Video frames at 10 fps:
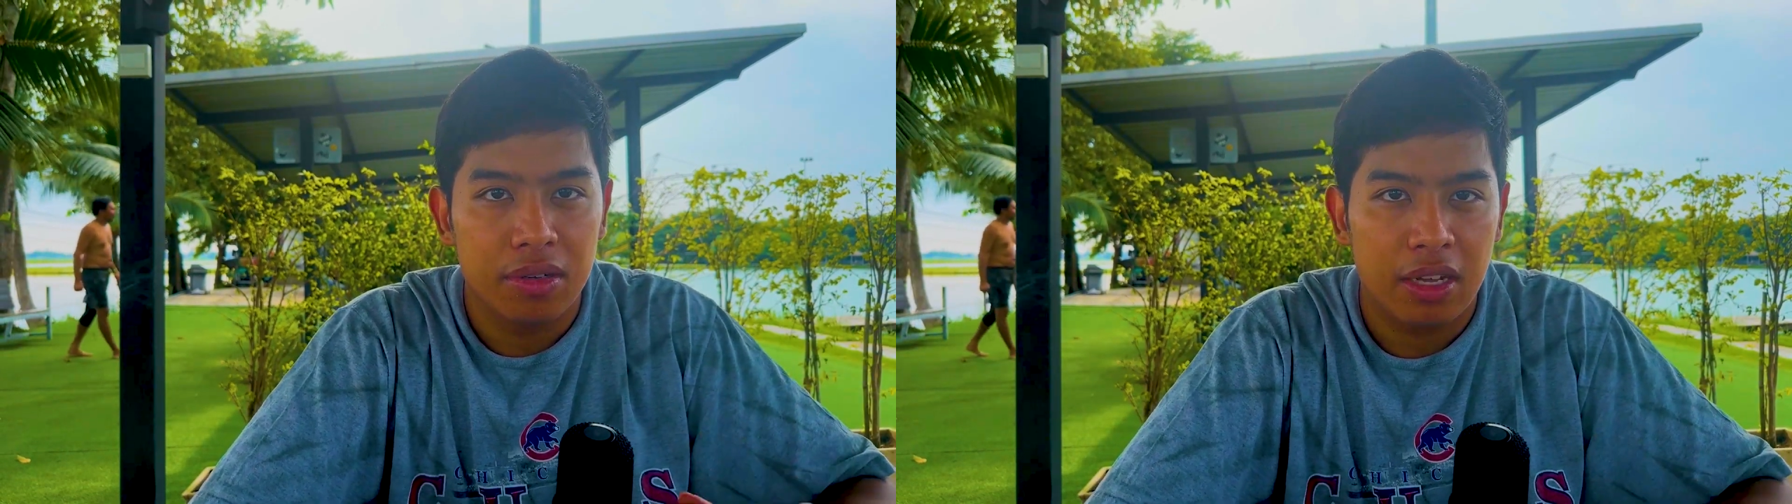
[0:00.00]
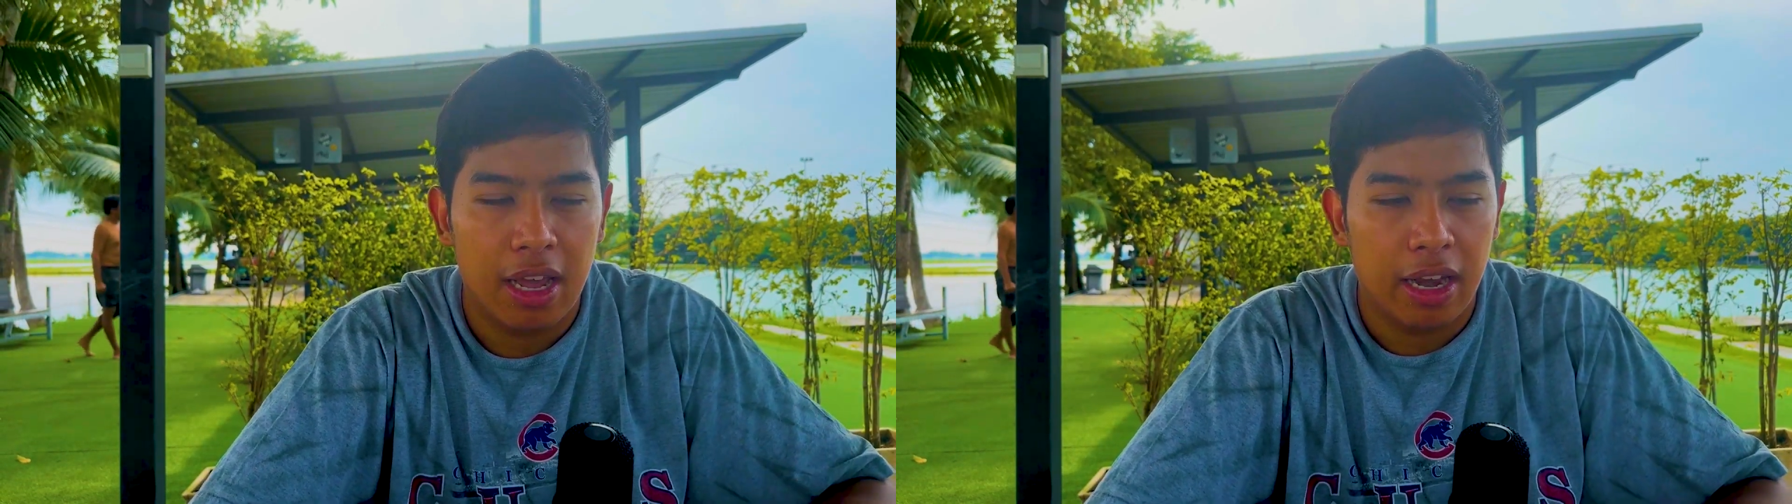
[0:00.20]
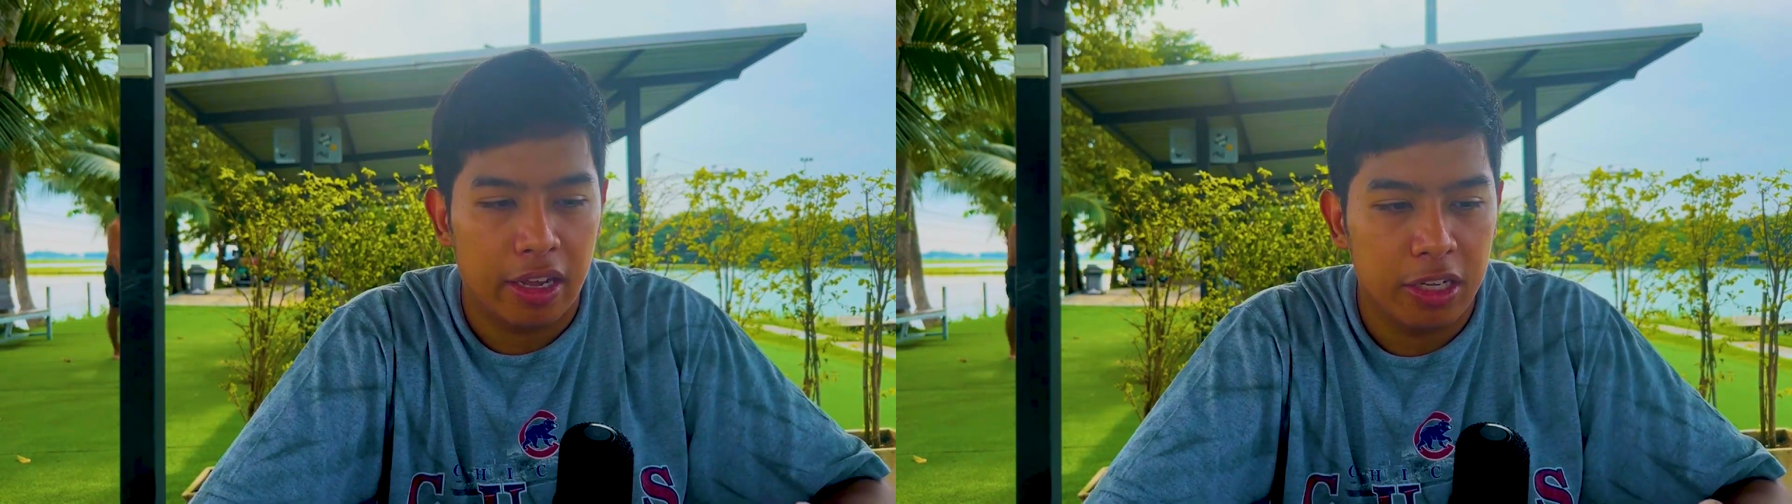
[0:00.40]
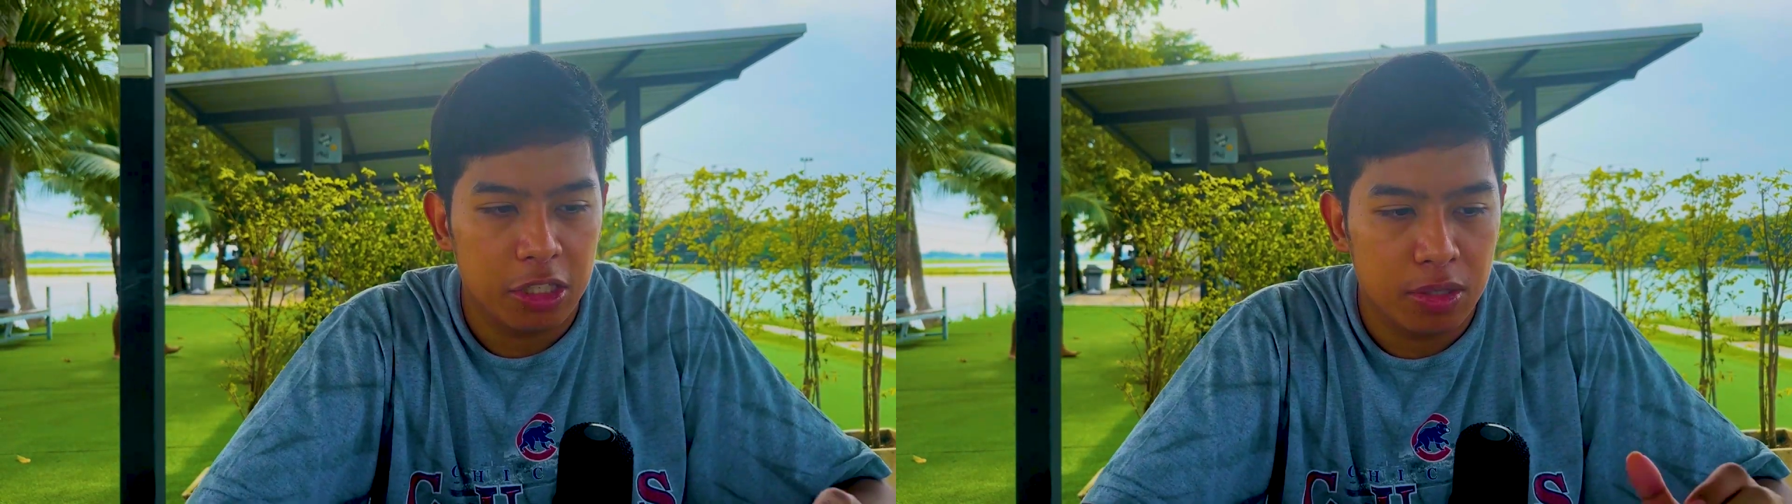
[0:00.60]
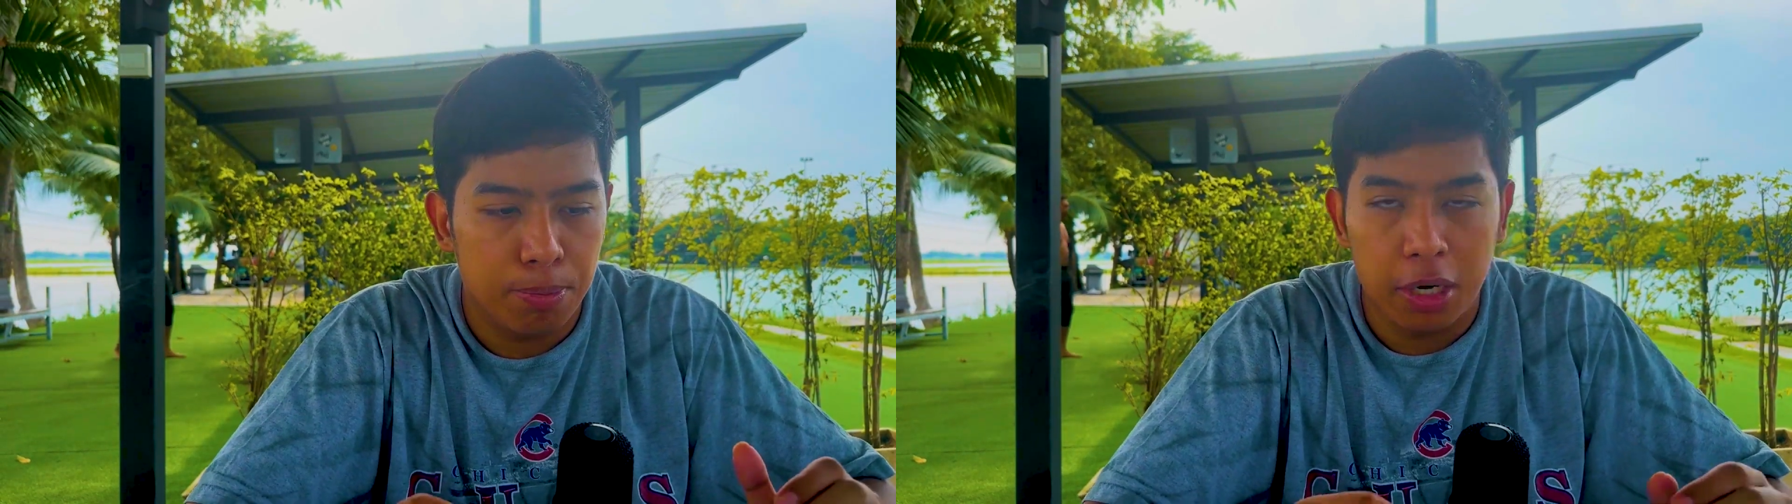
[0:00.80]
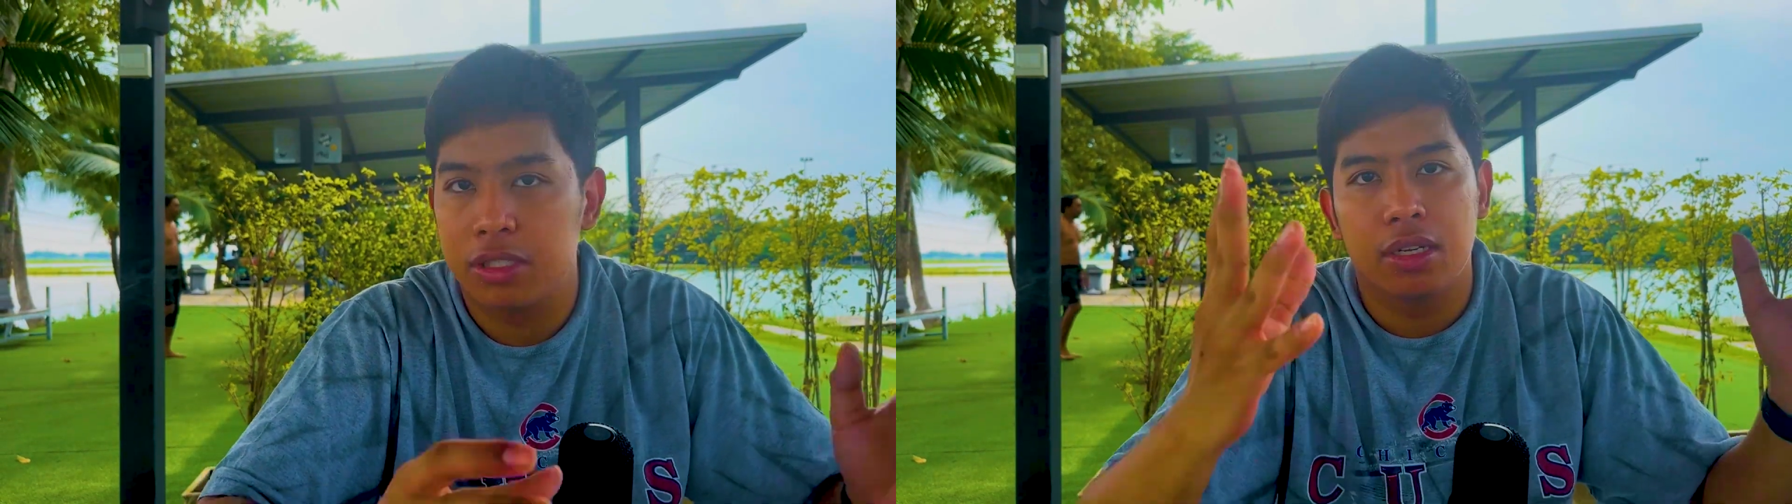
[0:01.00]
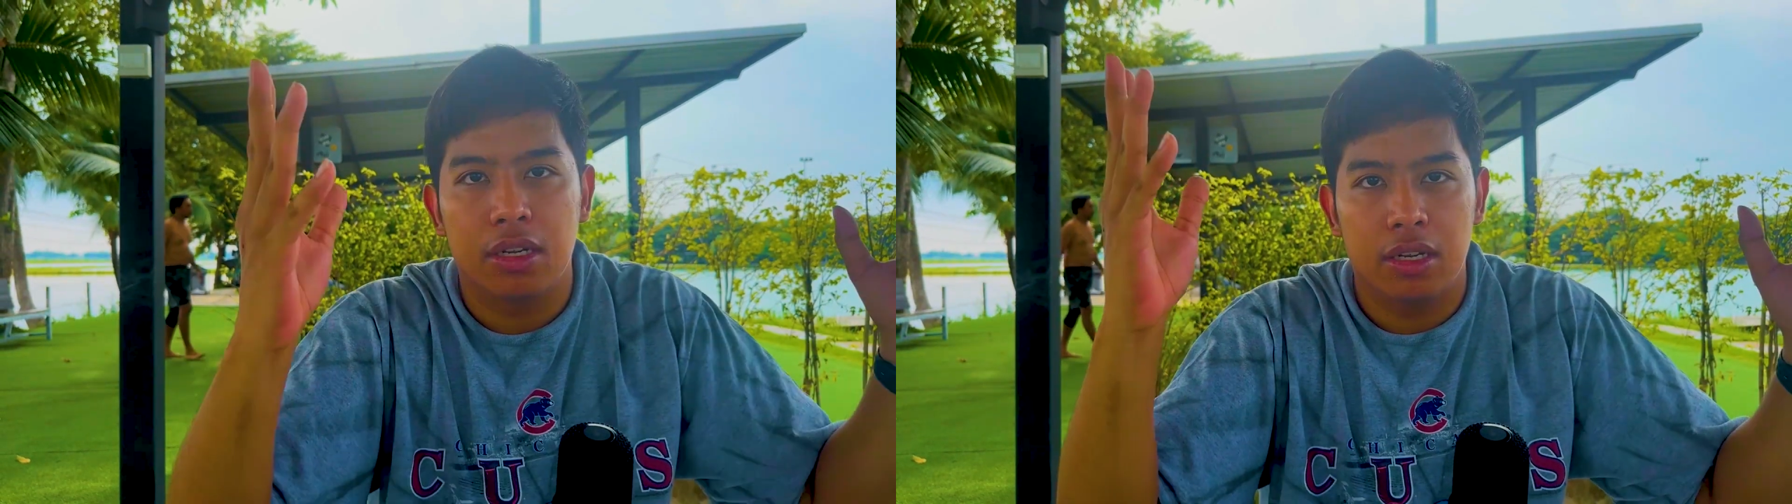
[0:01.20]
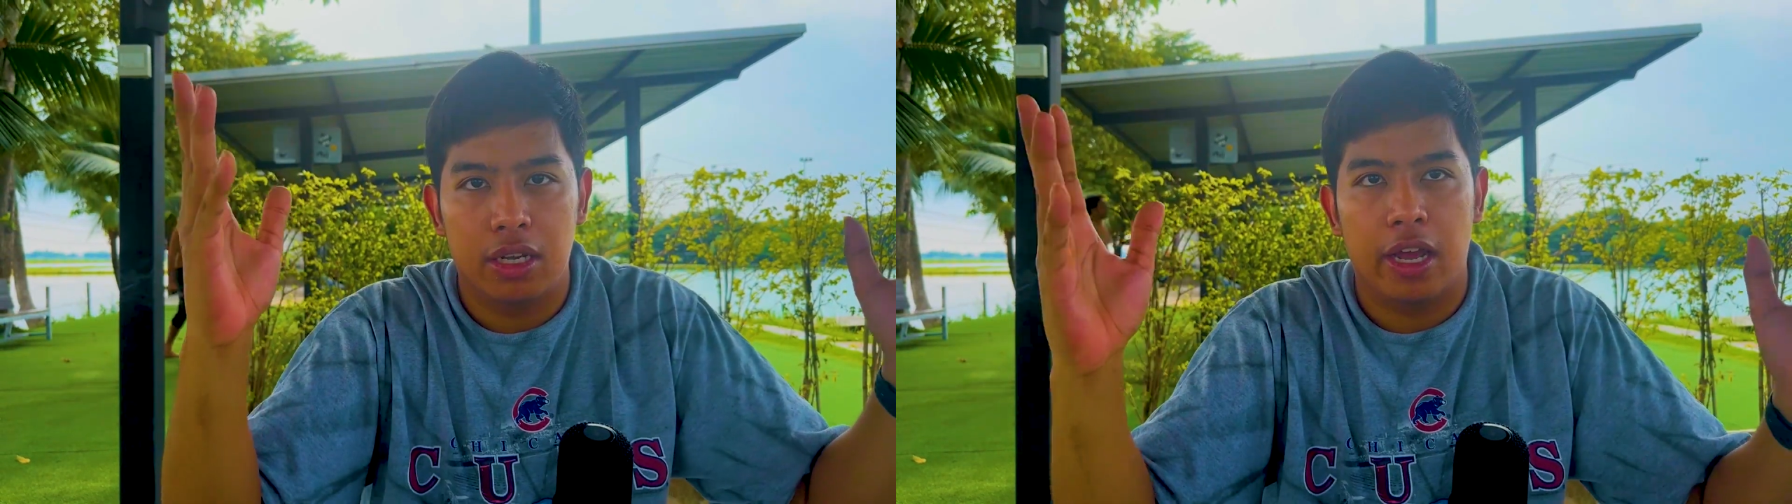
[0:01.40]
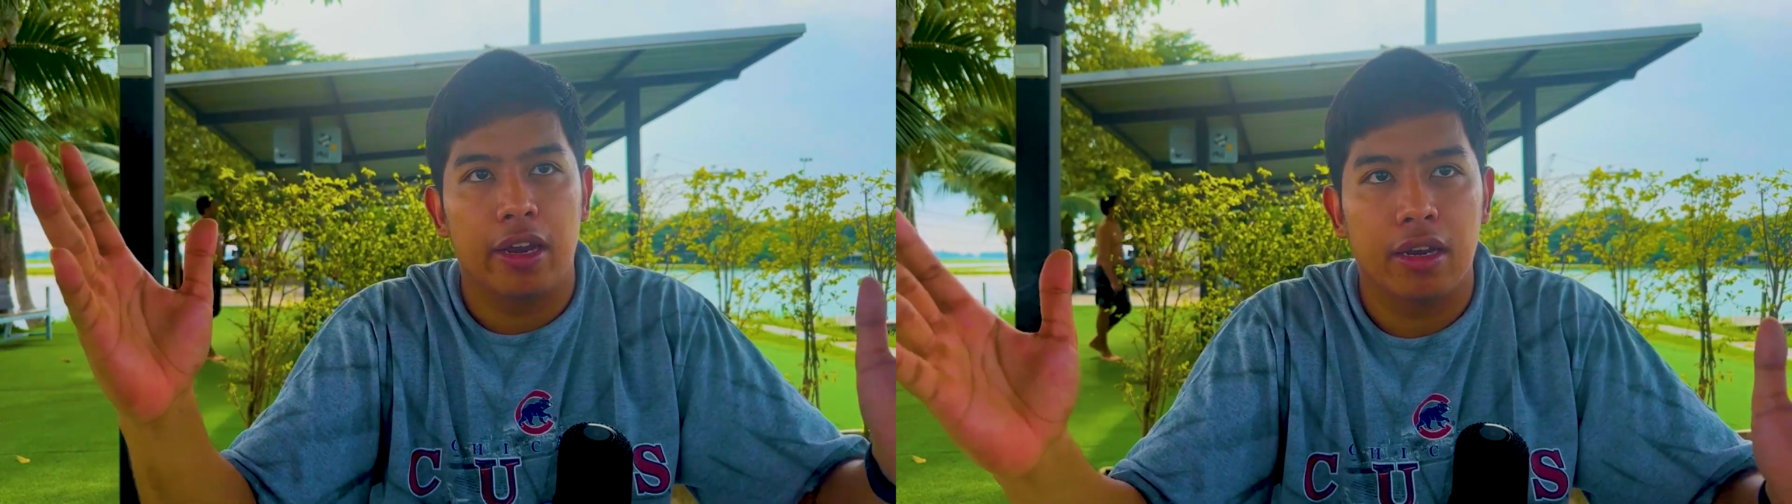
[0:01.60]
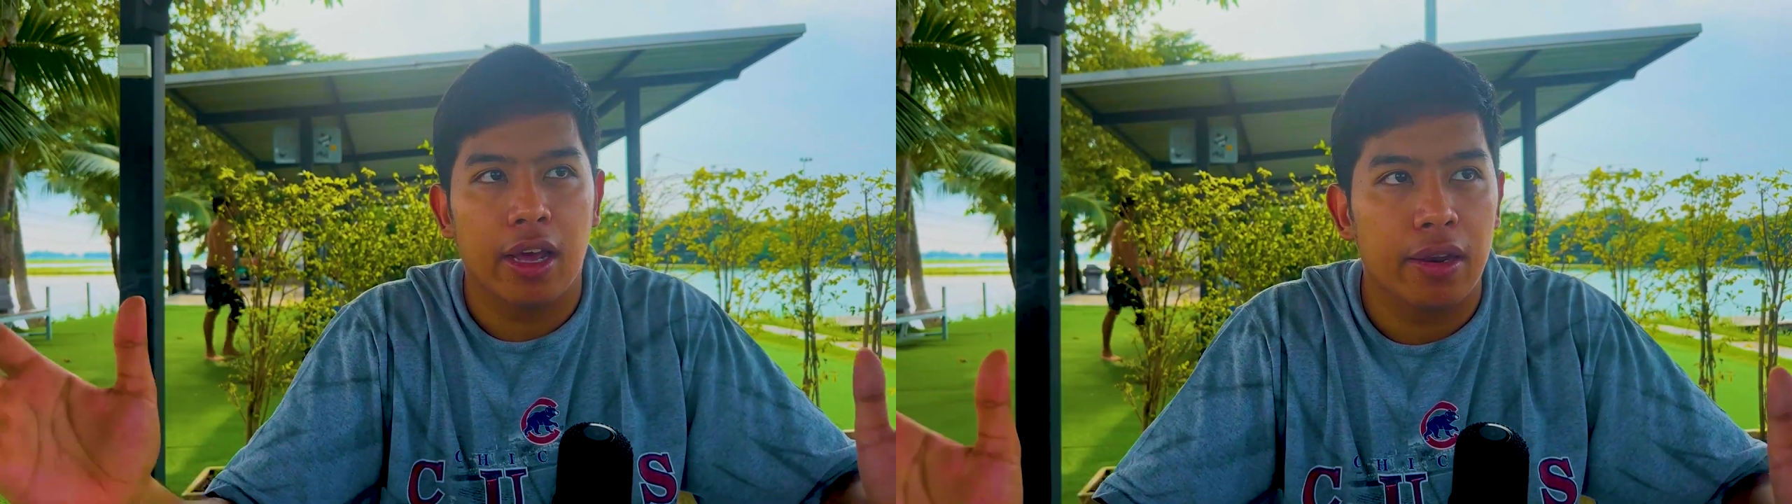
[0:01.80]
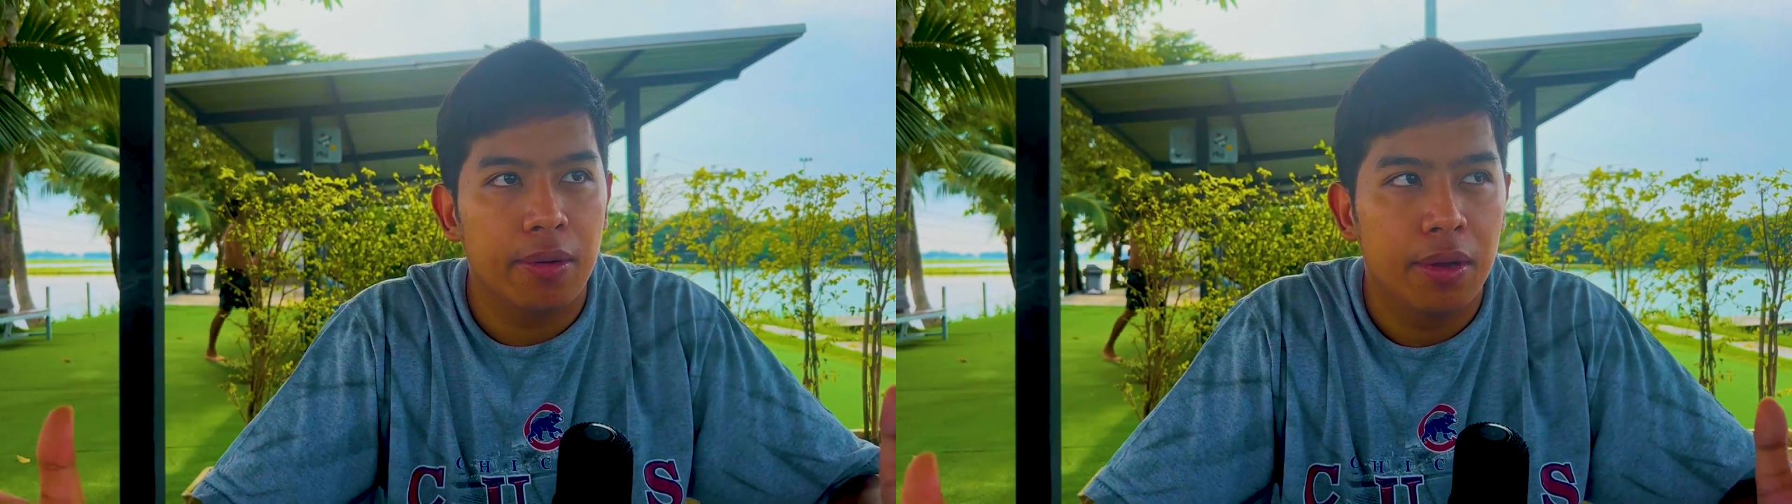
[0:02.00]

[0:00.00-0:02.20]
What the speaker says: and like it just bursted in the end that